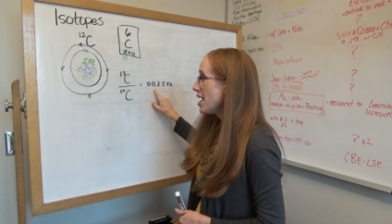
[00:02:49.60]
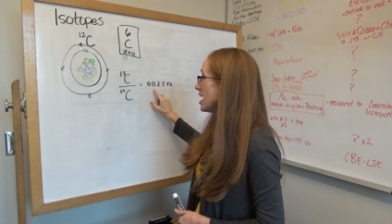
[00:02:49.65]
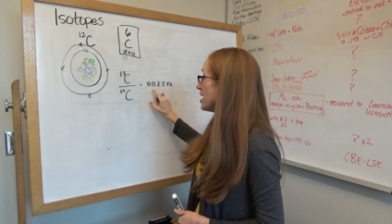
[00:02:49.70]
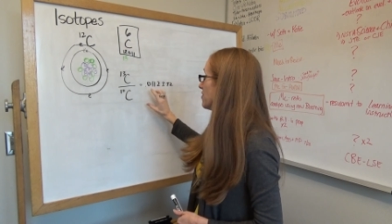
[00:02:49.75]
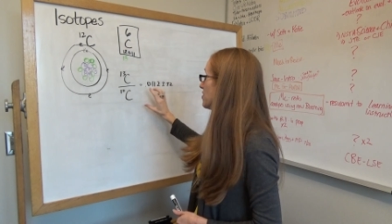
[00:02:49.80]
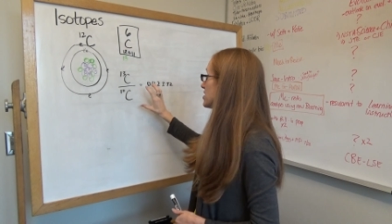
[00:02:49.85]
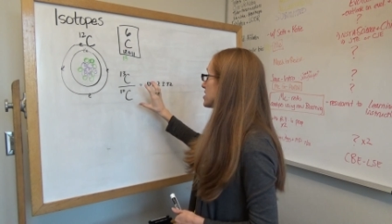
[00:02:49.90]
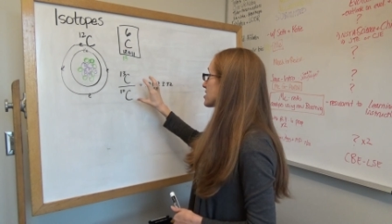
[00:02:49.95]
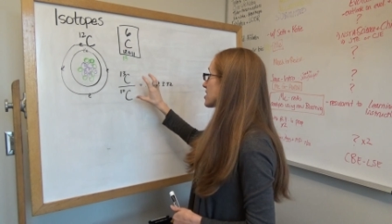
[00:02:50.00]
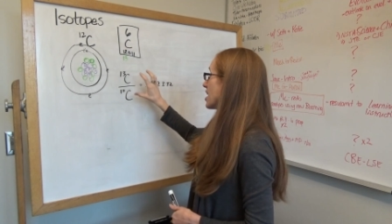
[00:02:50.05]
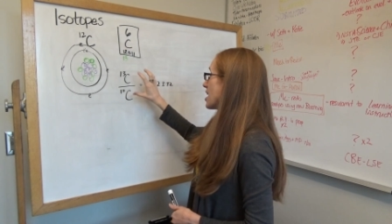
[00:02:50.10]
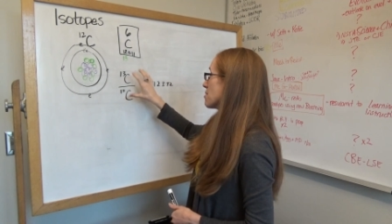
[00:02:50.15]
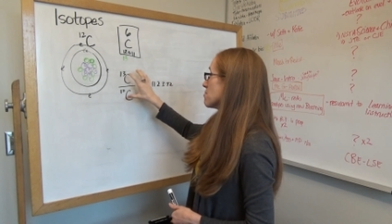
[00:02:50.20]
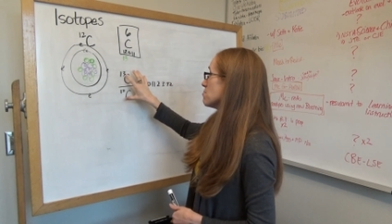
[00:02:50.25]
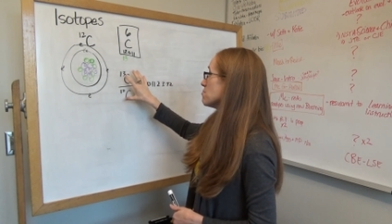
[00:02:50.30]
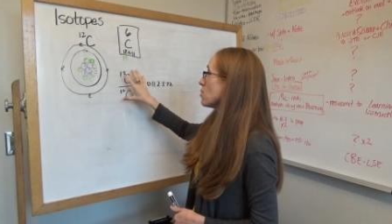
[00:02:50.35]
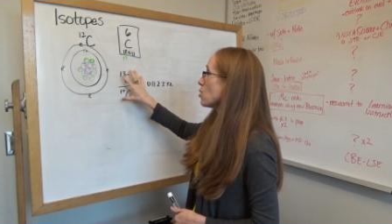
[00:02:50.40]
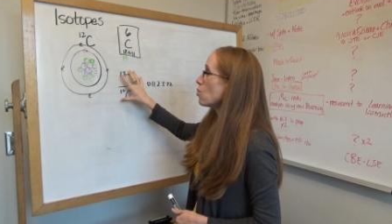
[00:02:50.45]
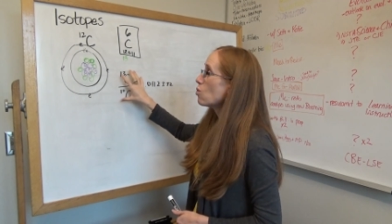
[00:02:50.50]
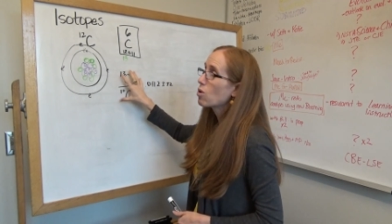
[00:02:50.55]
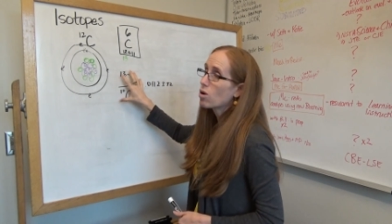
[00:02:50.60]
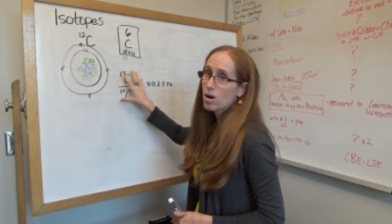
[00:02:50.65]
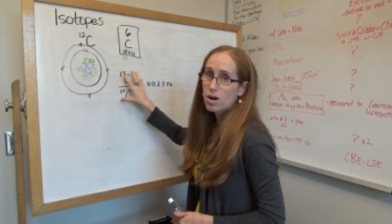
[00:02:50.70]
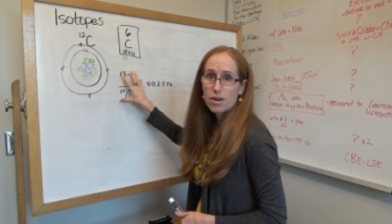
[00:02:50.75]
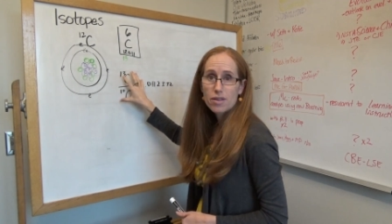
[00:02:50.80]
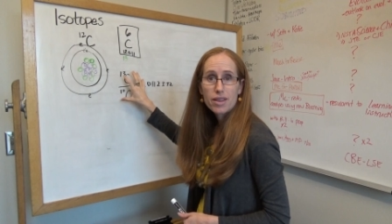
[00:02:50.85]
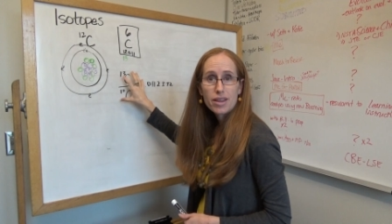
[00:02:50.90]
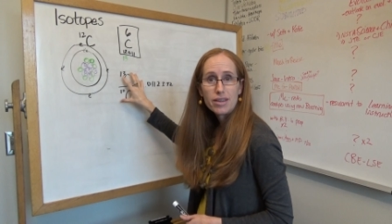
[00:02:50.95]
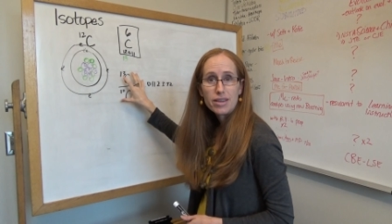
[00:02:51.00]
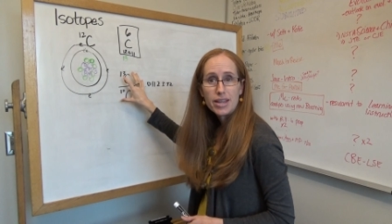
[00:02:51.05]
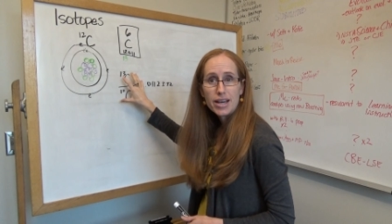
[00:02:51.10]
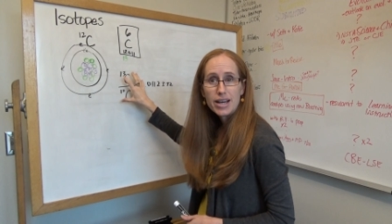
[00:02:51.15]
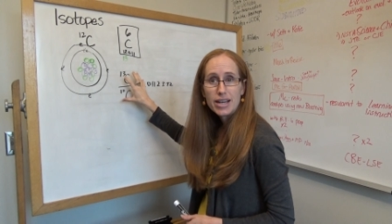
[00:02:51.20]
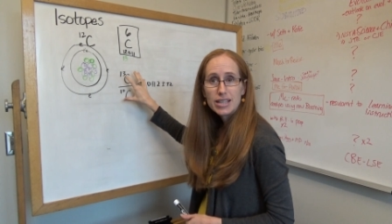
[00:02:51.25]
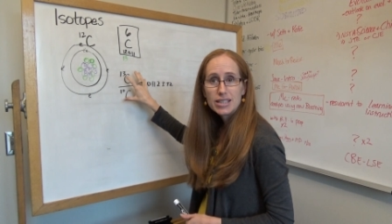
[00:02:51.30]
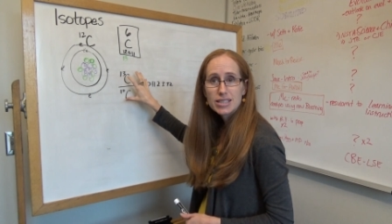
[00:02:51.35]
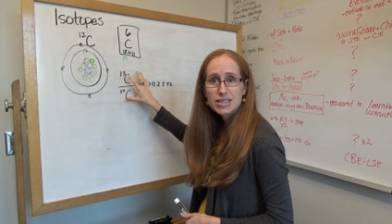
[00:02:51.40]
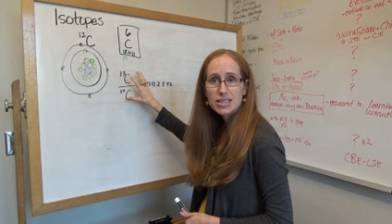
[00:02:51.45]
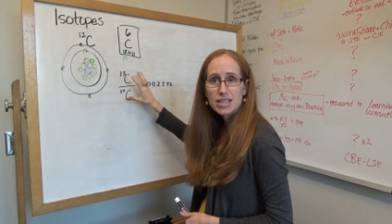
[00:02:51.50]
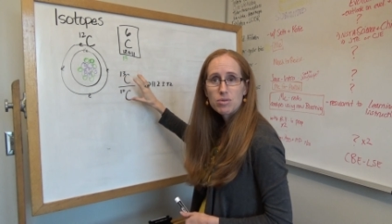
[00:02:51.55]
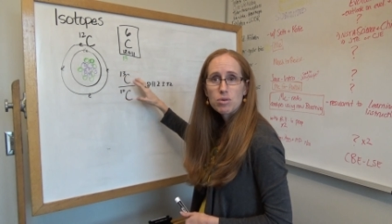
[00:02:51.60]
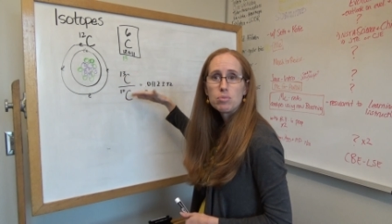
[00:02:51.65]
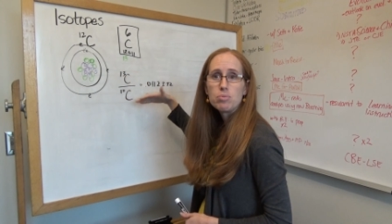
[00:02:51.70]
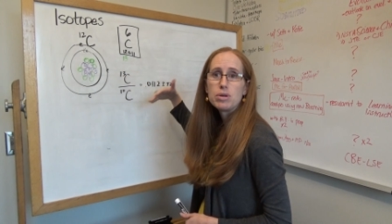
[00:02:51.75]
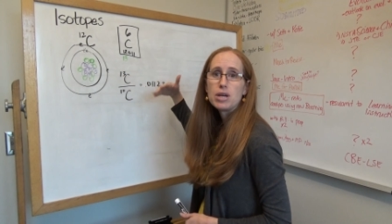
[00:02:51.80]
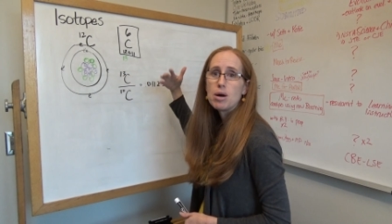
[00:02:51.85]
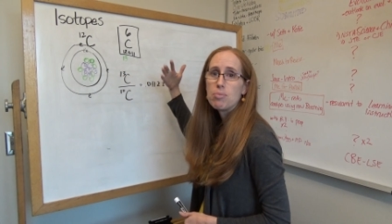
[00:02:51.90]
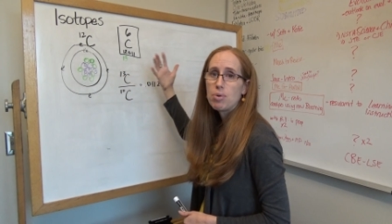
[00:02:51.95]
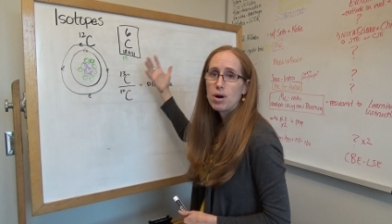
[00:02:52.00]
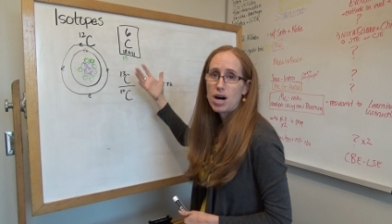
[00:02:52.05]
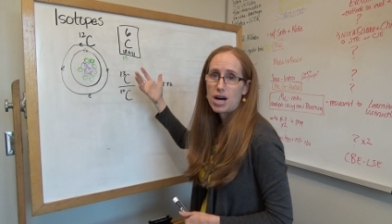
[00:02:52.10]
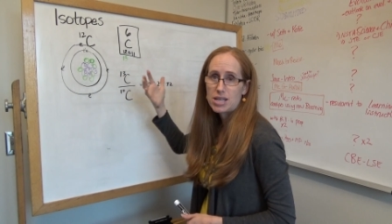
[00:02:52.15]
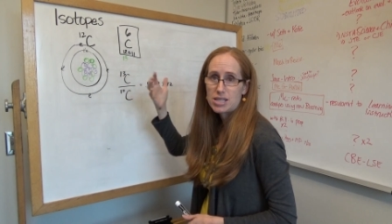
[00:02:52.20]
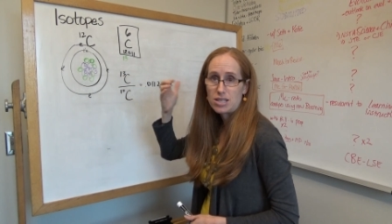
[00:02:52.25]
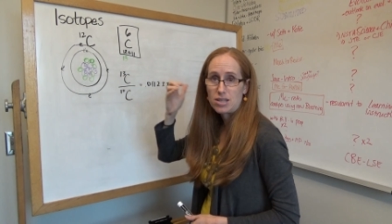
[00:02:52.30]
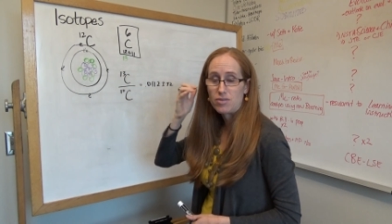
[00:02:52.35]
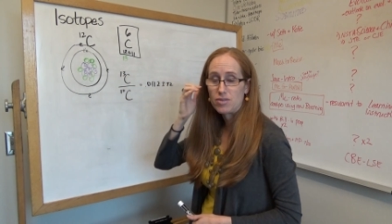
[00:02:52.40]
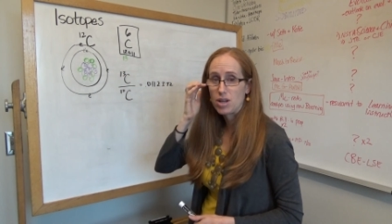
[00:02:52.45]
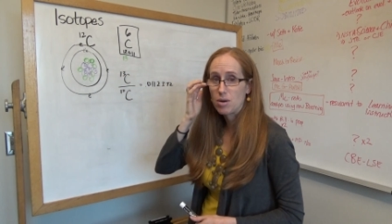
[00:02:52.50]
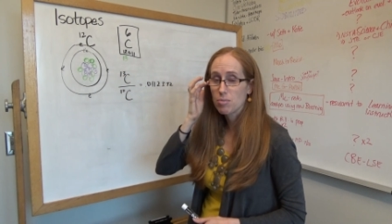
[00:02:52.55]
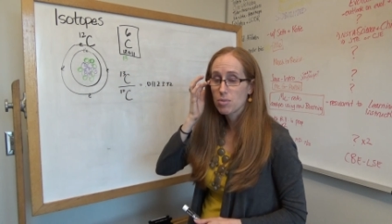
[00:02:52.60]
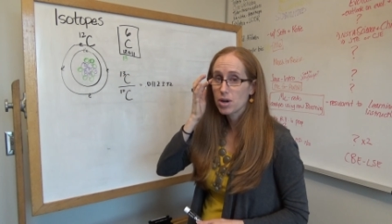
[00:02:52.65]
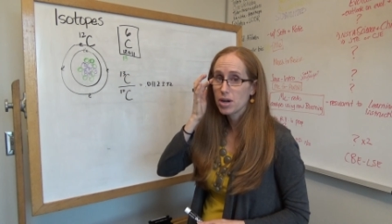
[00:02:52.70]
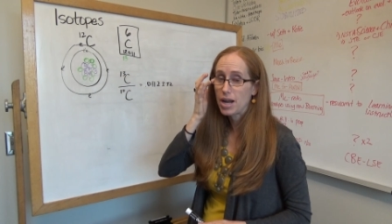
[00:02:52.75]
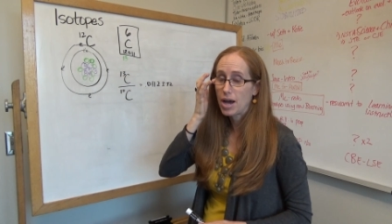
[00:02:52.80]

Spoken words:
If it's got more than this, it would be a positive number.